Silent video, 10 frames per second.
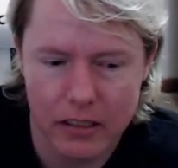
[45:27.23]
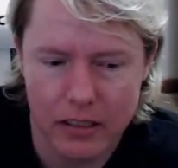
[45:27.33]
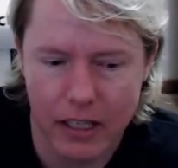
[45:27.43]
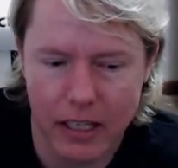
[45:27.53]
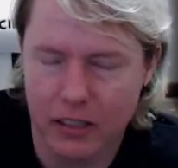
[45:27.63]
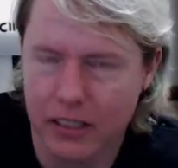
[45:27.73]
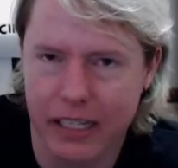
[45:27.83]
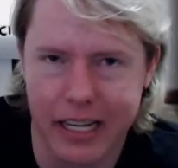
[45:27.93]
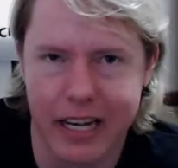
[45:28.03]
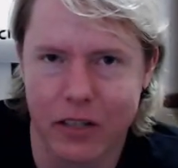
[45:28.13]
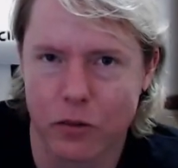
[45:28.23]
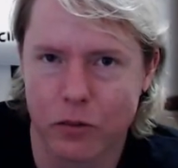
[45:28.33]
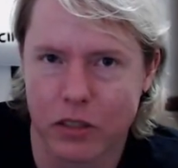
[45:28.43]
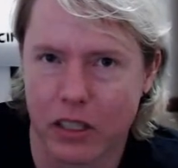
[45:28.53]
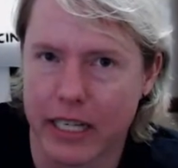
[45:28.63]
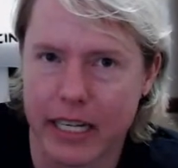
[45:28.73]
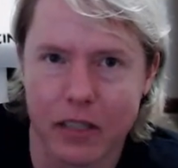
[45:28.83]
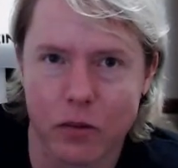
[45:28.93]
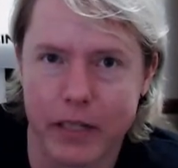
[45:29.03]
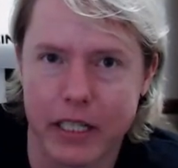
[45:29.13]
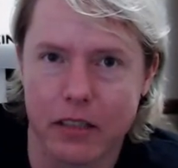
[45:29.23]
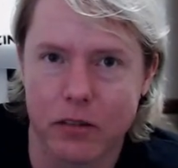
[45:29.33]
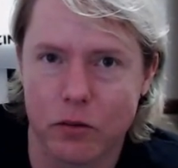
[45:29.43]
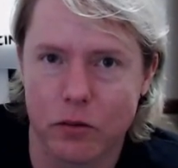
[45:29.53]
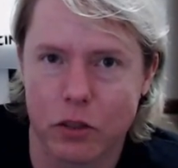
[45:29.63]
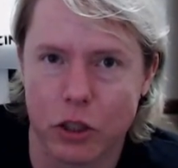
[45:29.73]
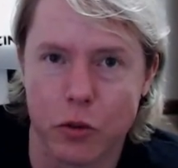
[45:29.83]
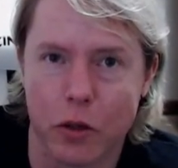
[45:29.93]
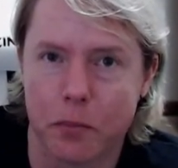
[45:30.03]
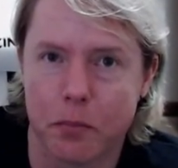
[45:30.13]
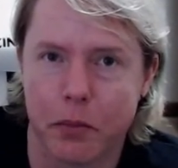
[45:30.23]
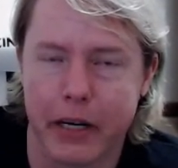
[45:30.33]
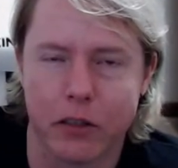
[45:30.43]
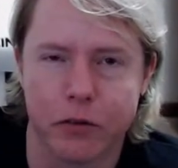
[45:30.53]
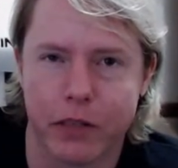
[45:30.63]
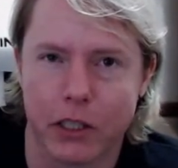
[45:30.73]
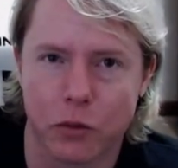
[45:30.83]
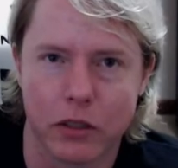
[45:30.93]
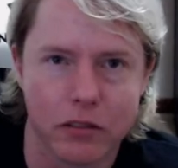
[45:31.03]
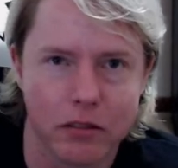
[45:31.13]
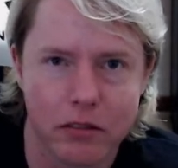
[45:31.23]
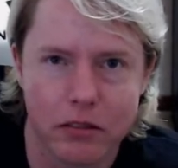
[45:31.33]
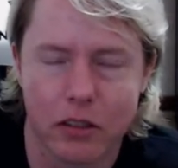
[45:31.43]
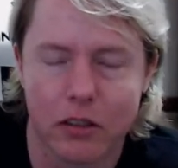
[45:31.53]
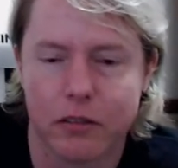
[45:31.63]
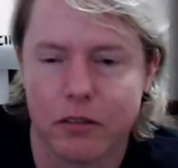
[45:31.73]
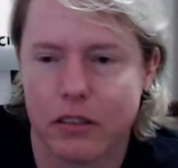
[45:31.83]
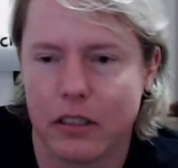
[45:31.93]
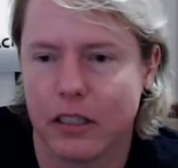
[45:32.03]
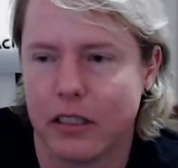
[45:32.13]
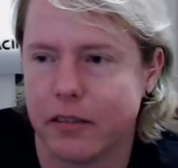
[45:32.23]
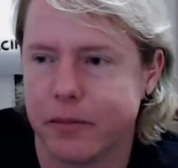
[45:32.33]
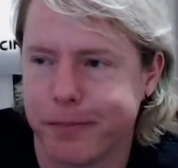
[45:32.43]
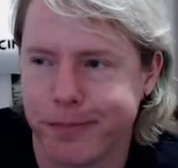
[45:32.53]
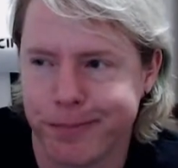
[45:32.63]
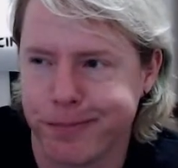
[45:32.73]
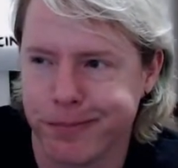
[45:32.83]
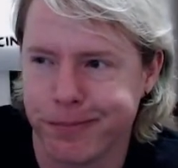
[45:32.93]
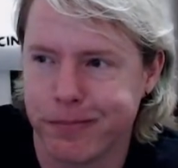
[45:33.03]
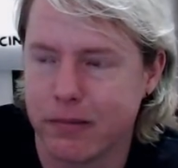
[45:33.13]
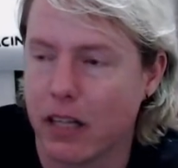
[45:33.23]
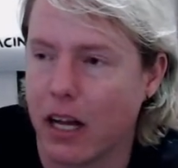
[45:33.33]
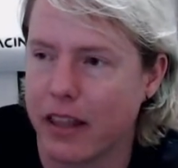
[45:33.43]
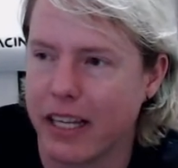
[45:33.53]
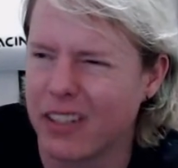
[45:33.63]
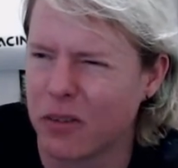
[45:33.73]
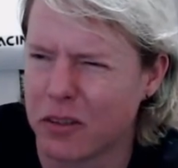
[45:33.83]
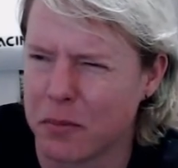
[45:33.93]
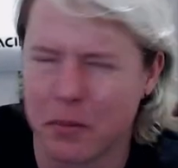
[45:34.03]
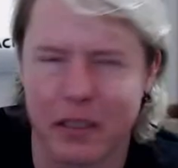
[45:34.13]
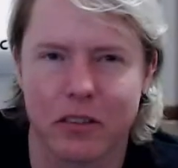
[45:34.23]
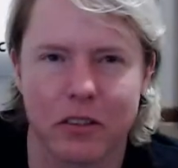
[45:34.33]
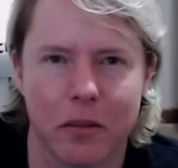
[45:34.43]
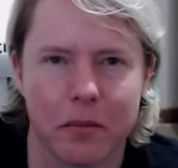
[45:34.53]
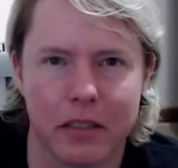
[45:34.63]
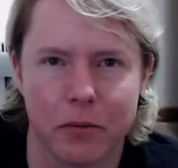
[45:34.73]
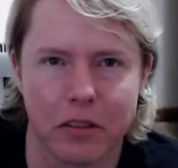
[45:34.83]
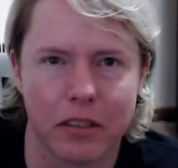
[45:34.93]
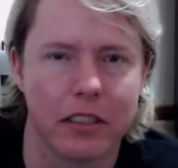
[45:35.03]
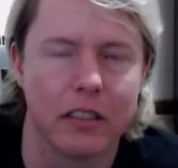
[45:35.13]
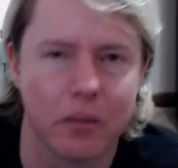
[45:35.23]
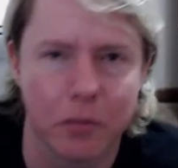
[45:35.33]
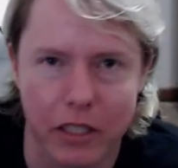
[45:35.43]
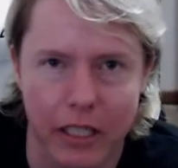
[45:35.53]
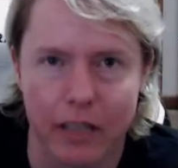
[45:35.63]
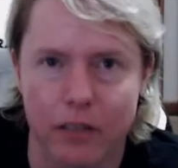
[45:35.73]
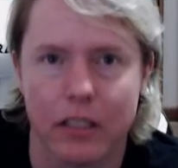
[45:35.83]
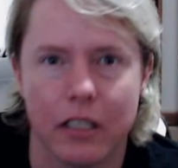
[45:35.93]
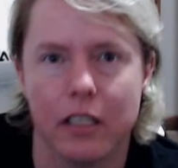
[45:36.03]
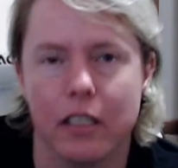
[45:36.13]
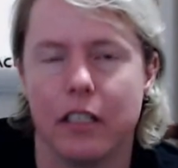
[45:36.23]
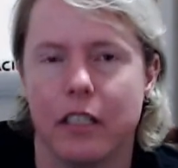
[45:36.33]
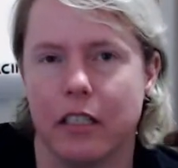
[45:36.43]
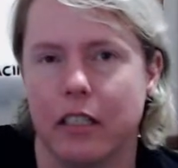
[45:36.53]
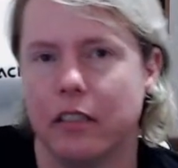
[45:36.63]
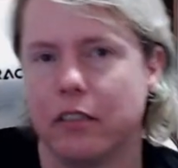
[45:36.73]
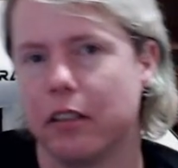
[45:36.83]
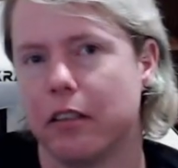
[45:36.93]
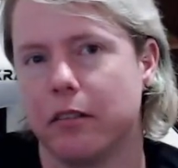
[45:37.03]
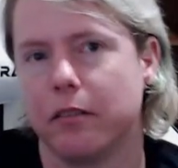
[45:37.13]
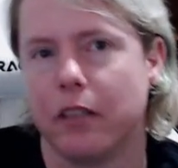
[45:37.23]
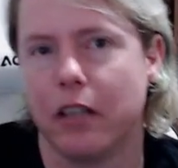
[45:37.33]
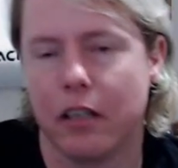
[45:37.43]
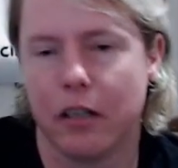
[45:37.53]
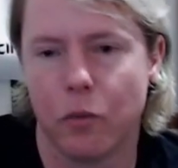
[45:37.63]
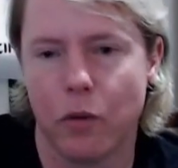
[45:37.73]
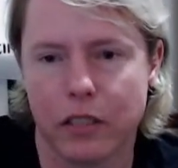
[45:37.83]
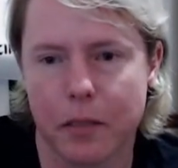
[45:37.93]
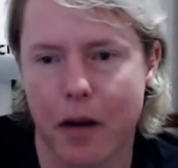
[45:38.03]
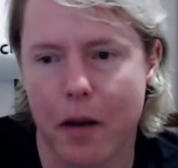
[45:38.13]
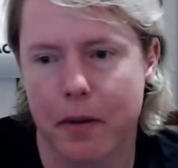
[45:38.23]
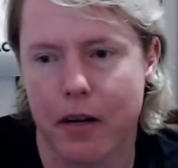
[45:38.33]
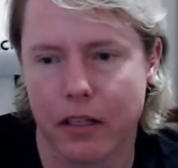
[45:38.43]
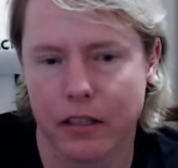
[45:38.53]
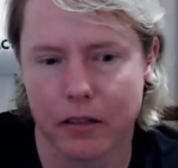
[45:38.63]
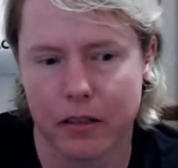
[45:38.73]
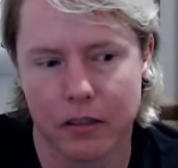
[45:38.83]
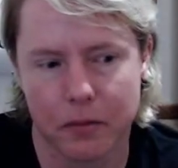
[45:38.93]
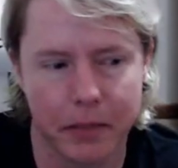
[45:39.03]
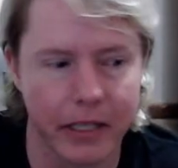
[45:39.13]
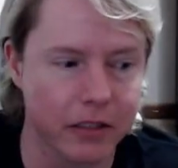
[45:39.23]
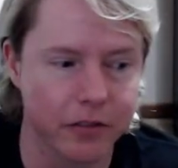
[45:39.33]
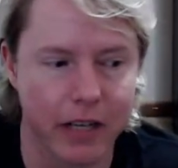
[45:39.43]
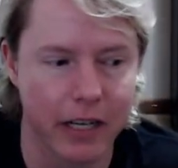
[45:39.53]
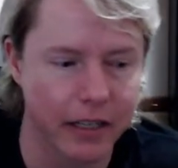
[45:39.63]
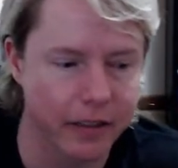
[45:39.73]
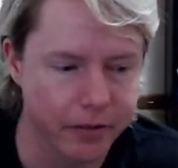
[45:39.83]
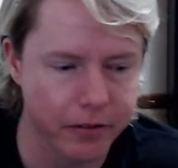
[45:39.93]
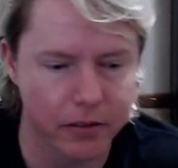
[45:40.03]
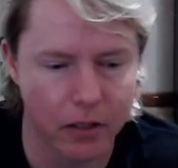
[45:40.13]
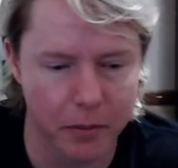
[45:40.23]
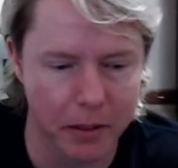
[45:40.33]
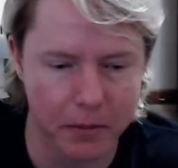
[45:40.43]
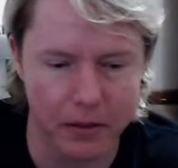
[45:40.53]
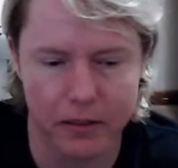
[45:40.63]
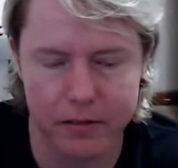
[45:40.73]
I just kind of had to delete it and redo a brand new fresh one. So I think there were some updates or something that was glitching some shit out. So once I pop on the PS5, I'll be able to